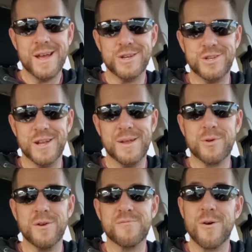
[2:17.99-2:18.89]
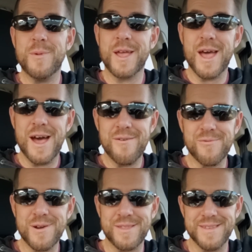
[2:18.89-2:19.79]
She ended up confirming
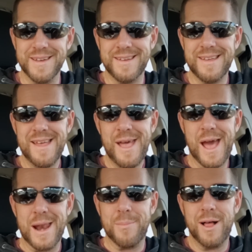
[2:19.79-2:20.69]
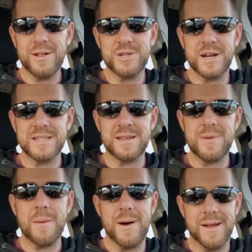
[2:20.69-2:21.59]
everything and apologizing to
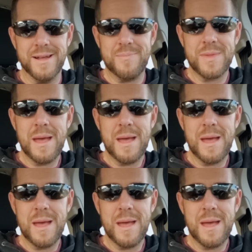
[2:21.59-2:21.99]
me about it.